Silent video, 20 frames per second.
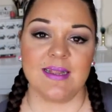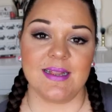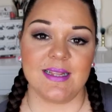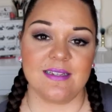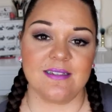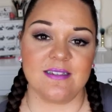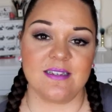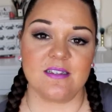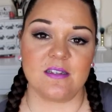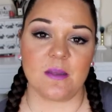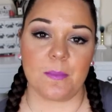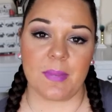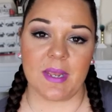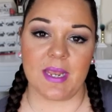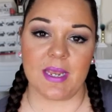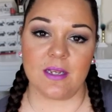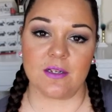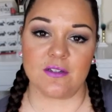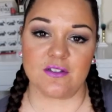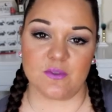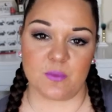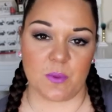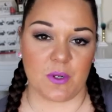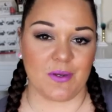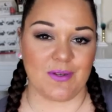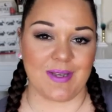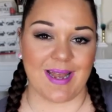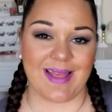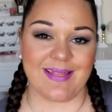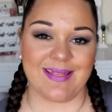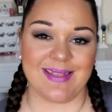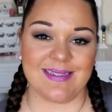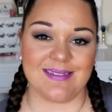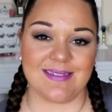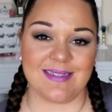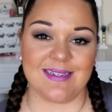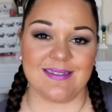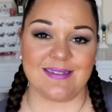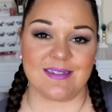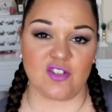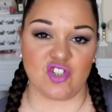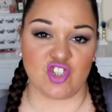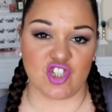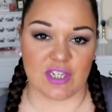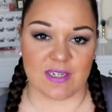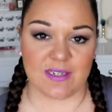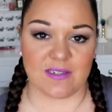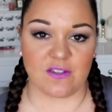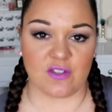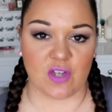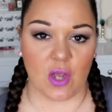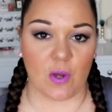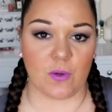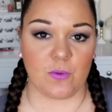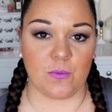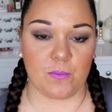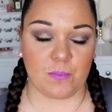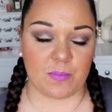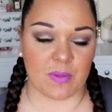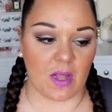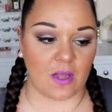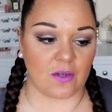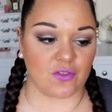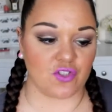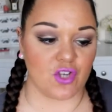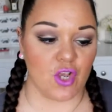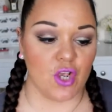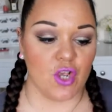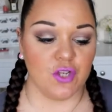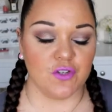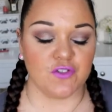This is Pink Swoon, and this is a sheer tone blush.